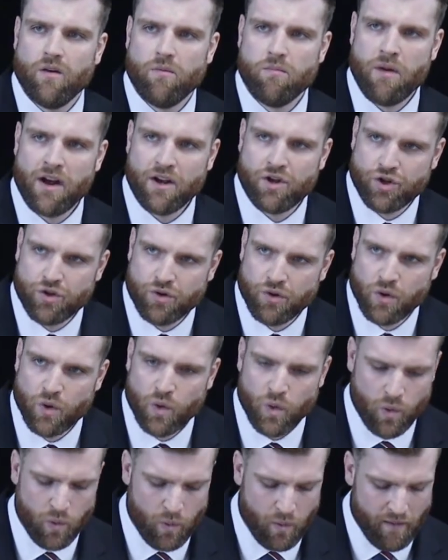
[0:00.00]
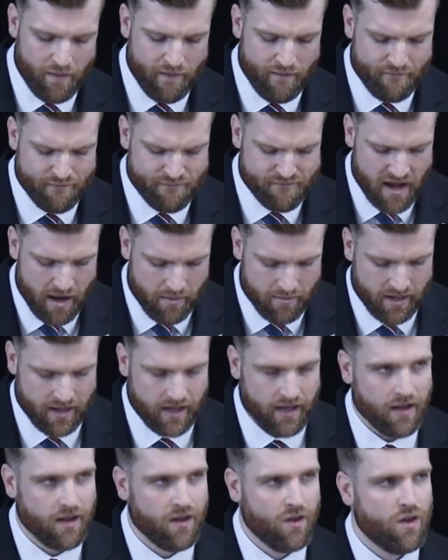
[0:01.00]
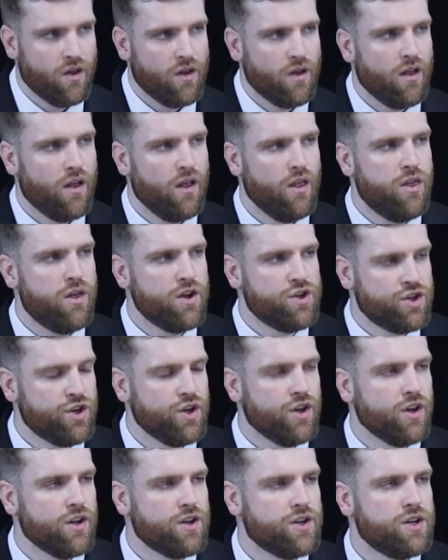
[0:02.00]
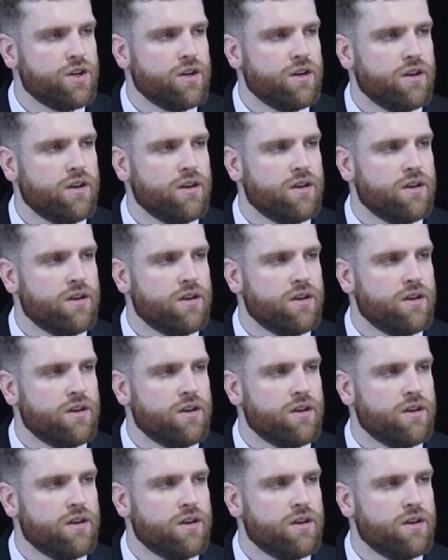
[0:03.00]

my true family, the church?